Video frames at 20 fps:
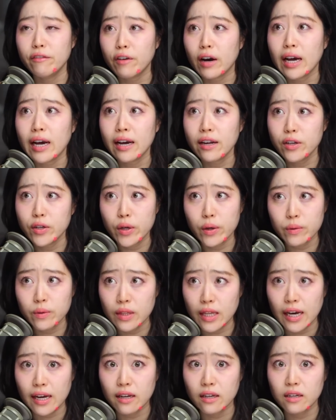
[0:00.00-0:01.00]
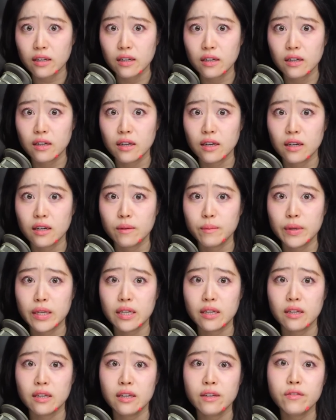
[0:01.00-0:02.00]
I had known then, I mean,
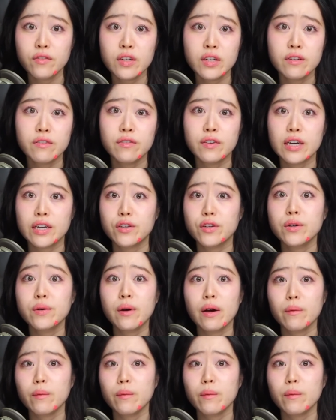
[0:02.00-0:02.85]
even if I knew, I